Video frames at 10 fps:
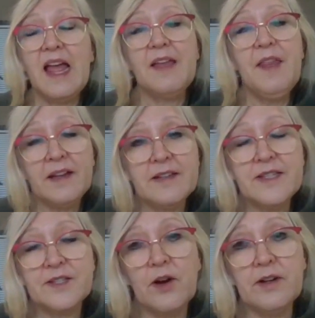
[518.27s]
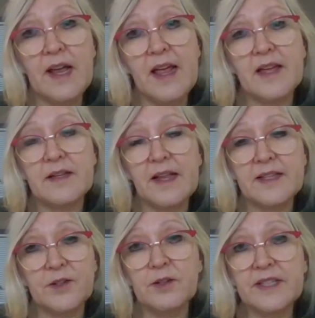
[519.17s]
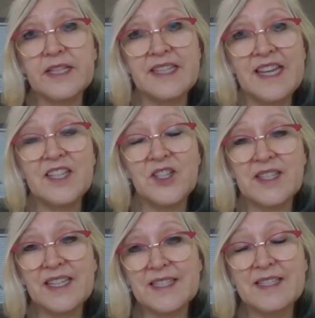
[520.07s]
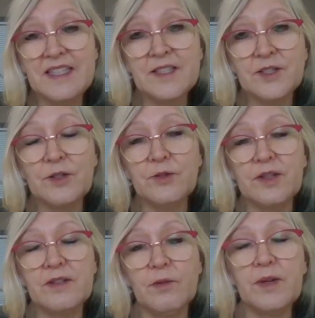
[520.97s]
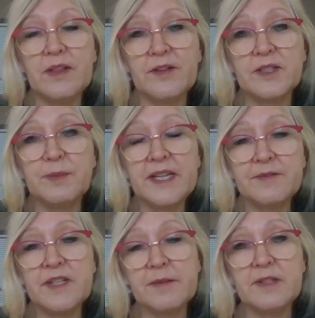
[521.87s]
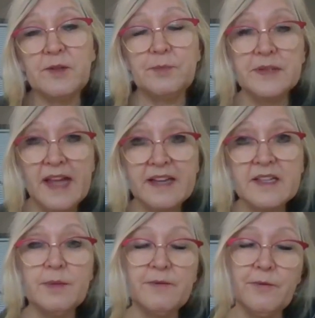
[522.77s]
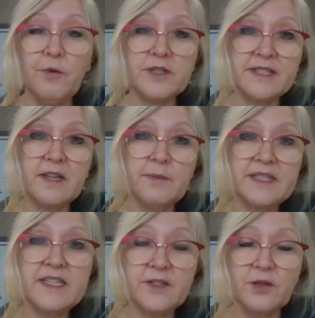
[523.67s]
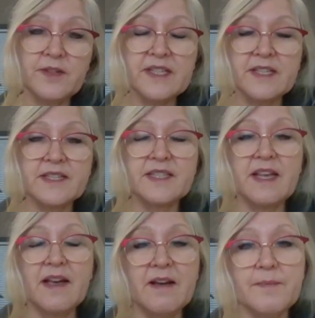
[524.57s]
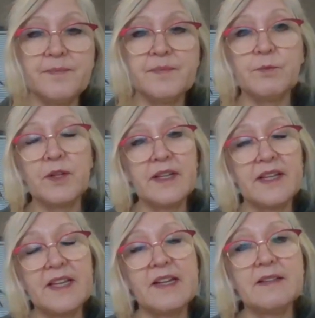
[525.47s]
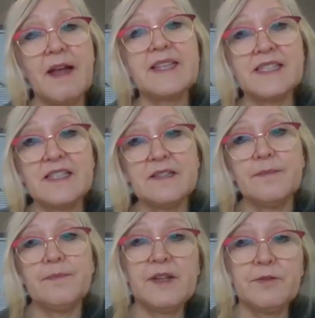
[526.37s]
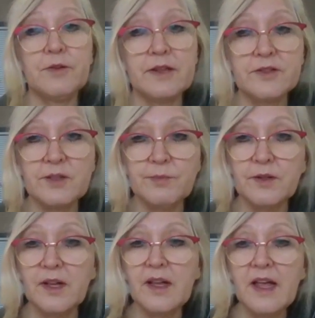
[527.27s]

And that can start as early as age 16. So there's plenty of time to do planning before CLBC services would kick in at 19 if you're eligible.